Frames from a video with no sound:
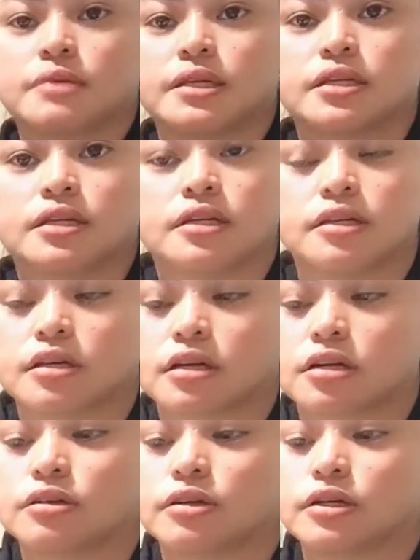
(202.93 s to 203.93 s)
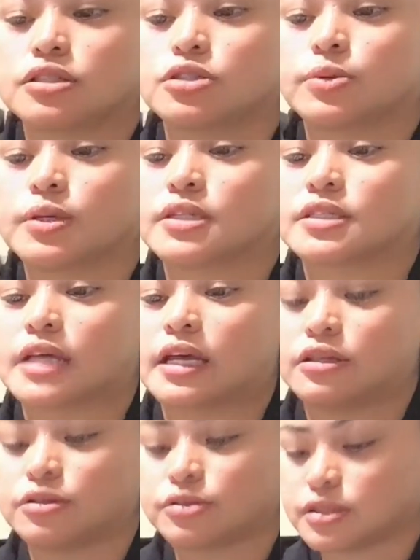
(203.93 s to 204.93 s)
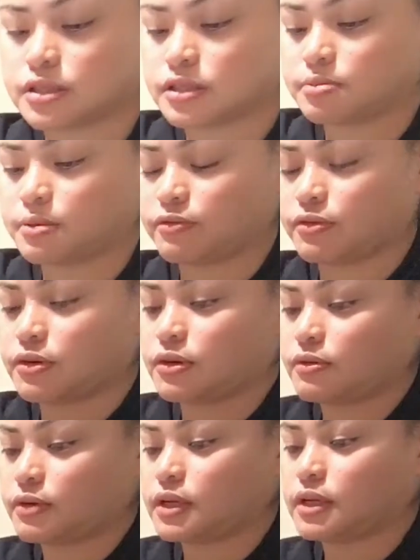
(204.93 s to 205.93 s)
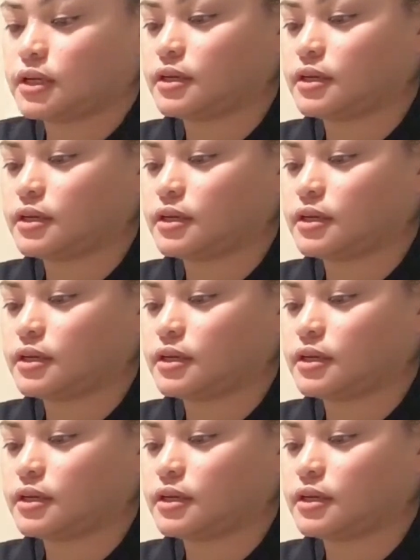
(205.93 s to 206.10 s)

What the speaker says: here you can twist. I used this before already.